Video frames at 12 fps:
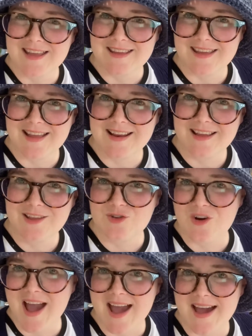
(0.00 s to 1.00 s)
getting
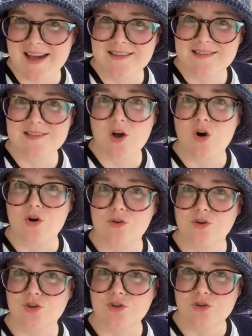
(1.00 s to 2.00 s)
your hands
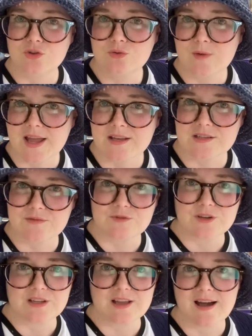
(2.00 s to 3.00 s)
on new and
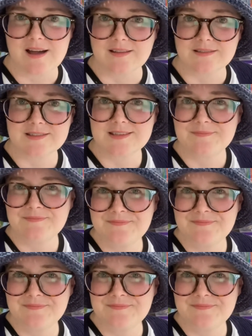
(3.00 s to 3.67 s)
different yarns.